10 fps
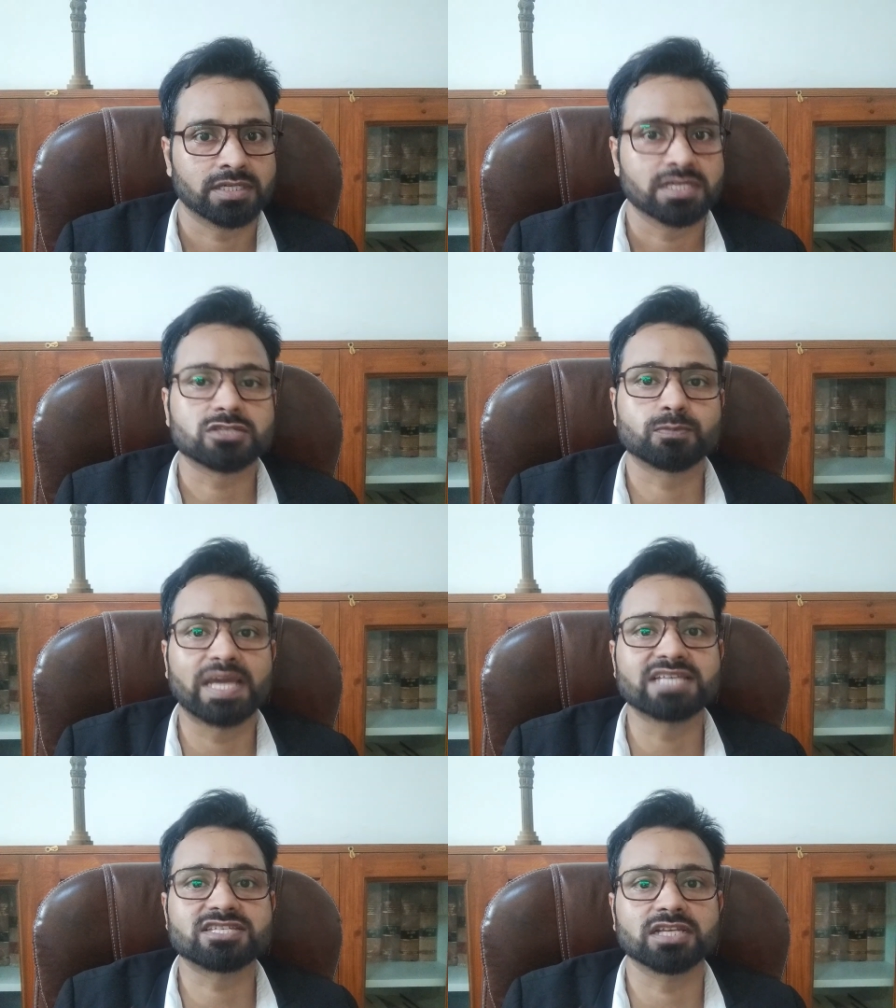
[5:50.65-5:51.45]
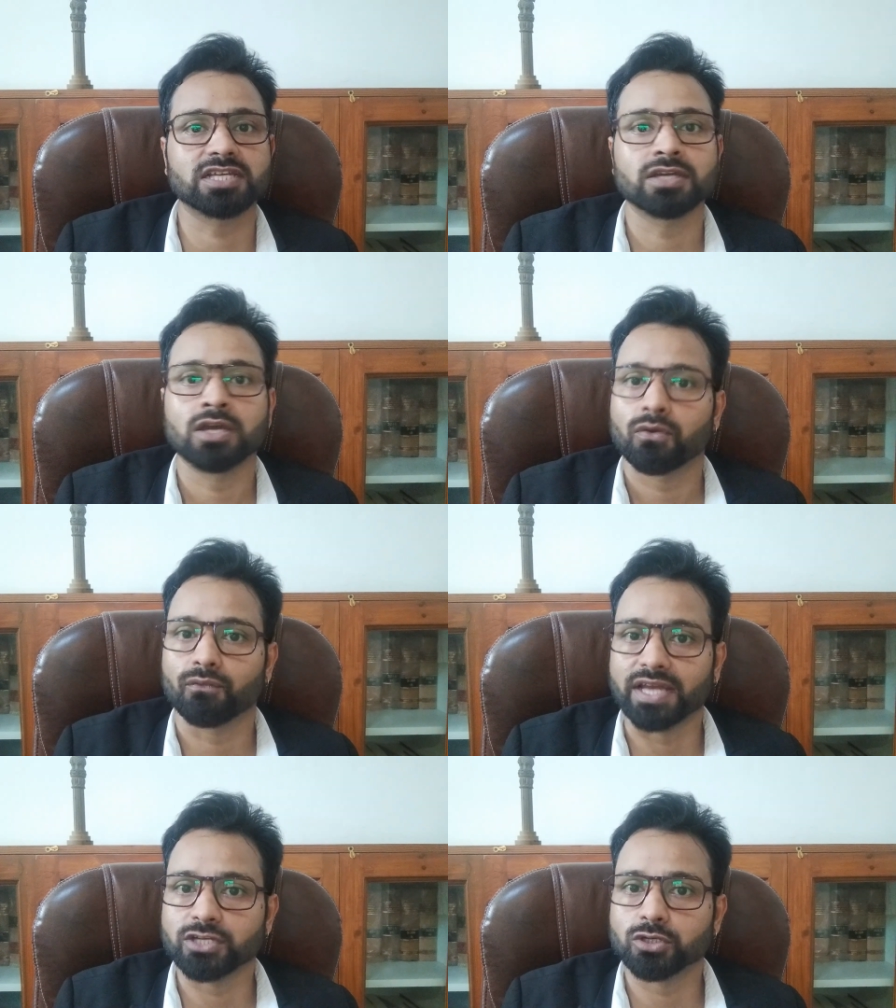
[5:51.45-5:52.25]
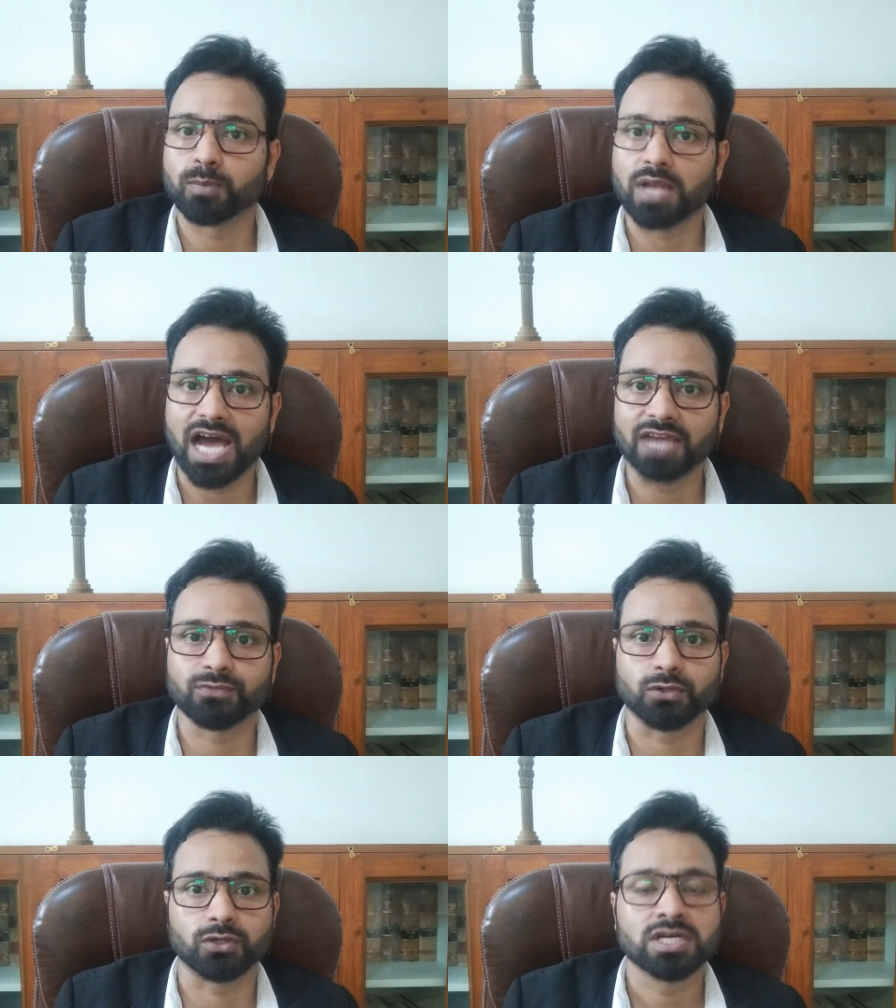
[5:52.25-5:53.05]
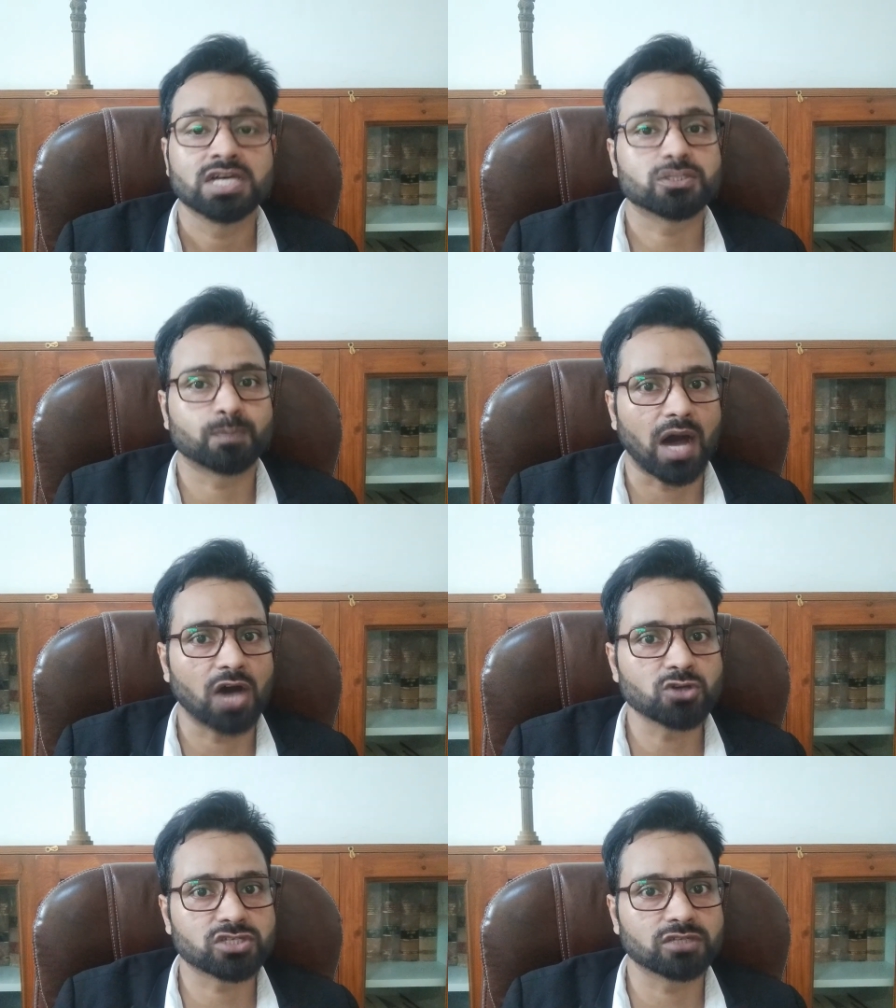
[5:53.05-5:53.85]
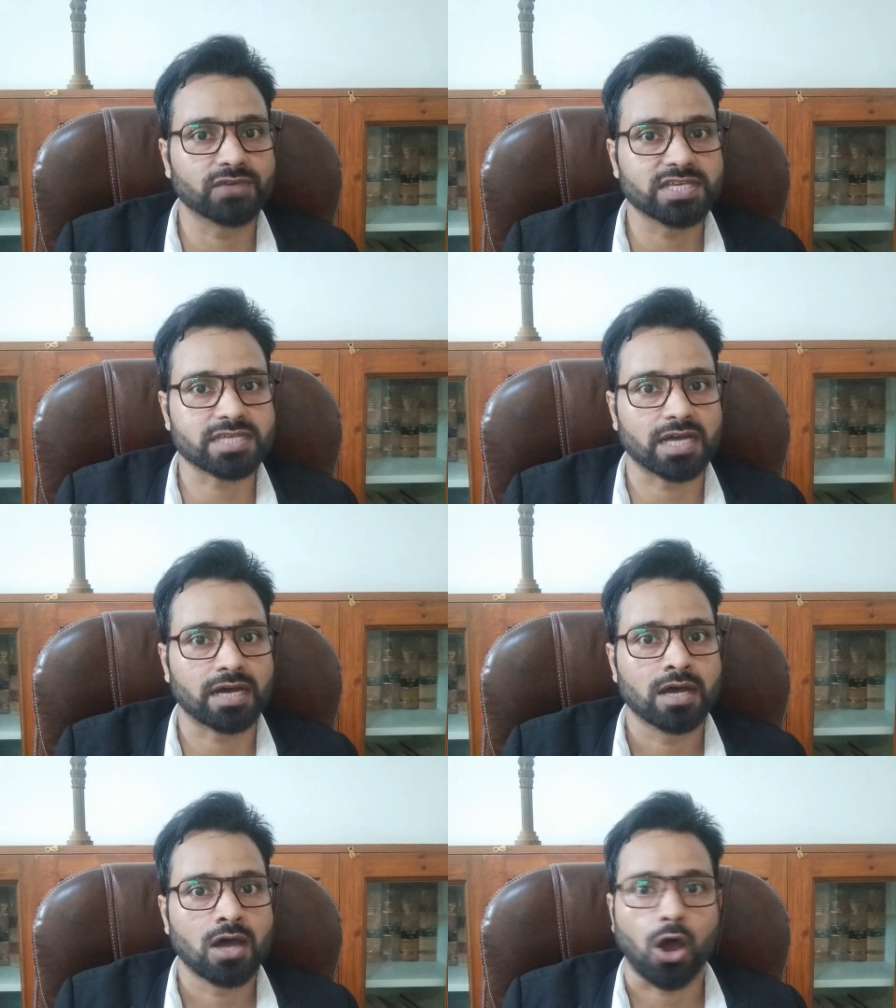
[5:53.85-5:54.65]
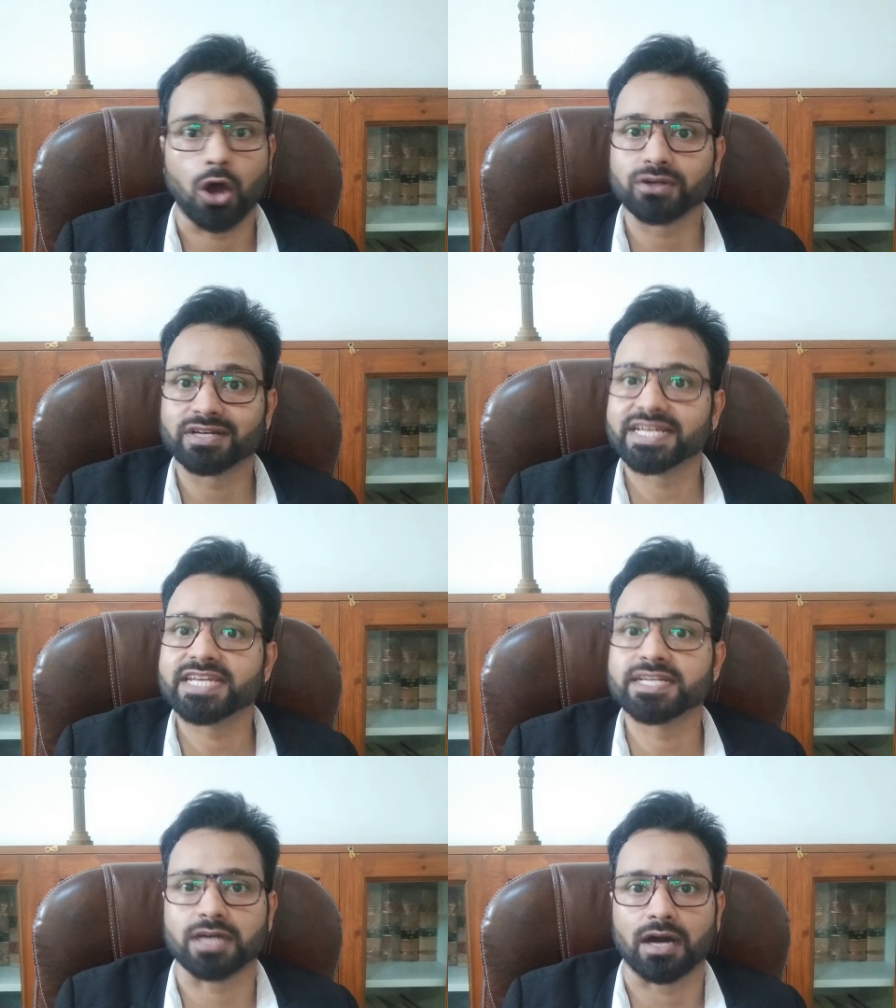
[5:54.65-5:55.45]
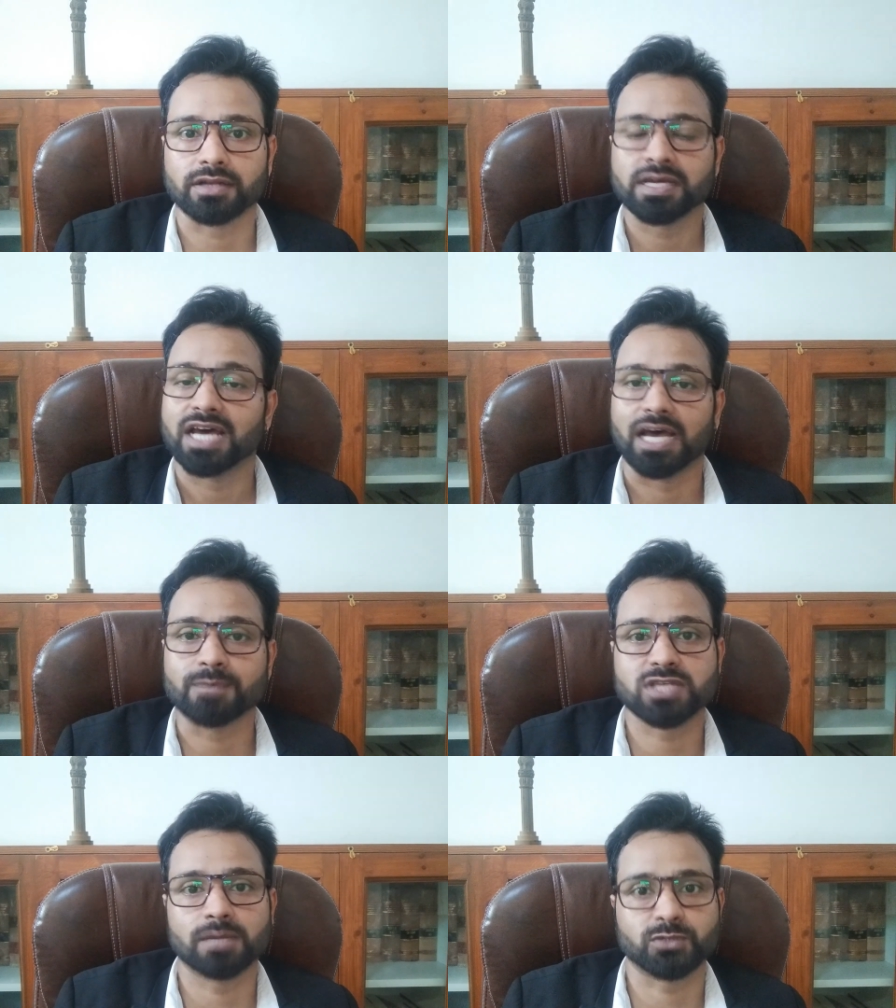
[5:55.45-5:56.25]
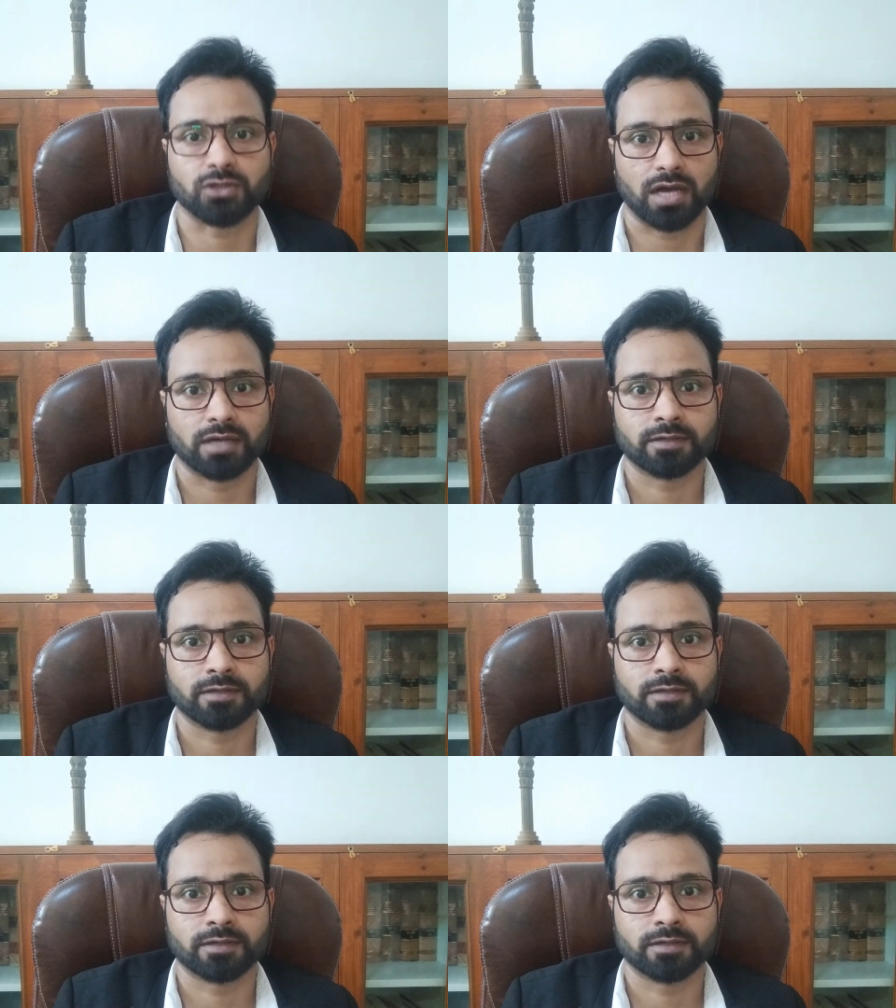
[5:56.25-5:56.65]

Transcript: especially when you apply for spousal visa or green card, etc.